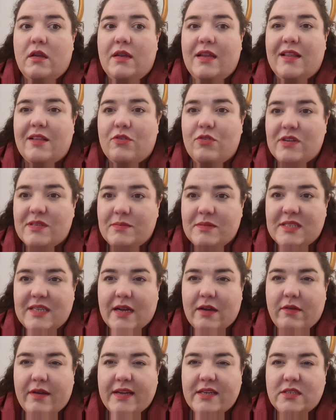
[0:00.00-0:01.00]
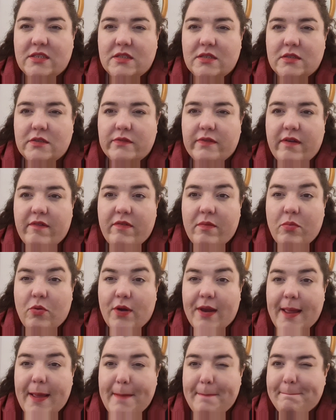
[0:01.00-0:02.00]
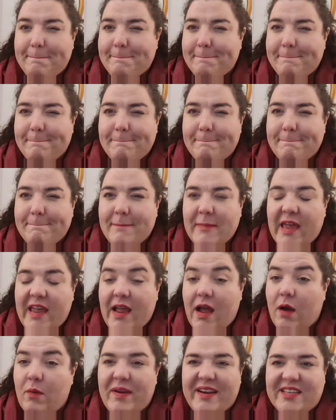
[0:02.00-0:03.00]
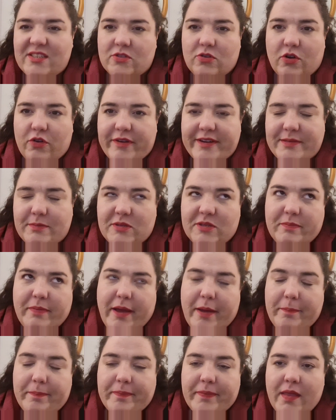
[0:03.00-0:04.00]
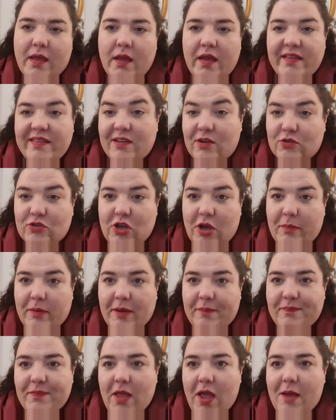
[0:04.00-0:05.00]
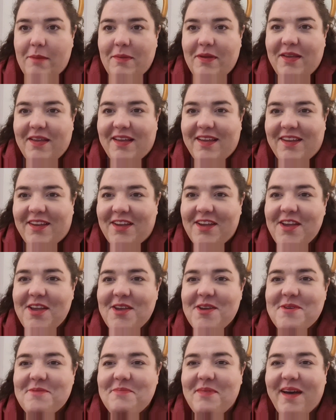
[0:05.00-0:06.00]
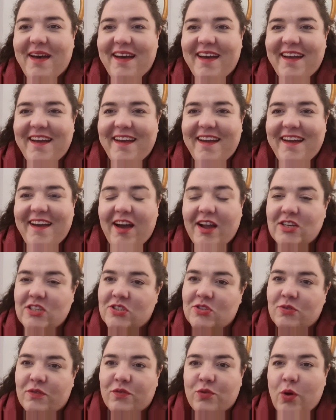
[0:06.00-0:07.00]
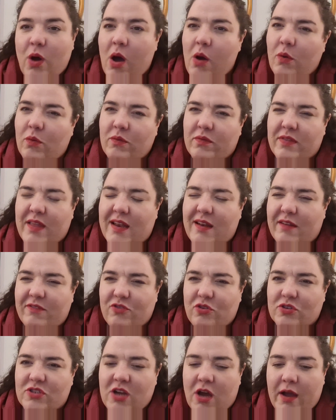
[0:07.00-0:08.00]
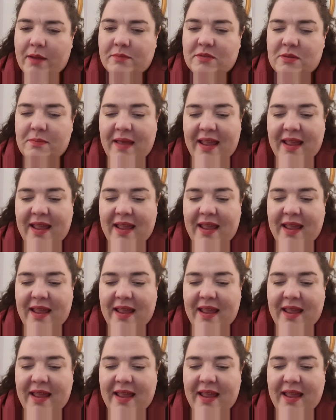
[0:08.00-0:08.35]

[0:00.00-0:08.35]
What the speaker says: little Christmas decorations for everybody. Our wedding's not a Christmas, but it's in October. I just sort of thought, oh, then I've got time to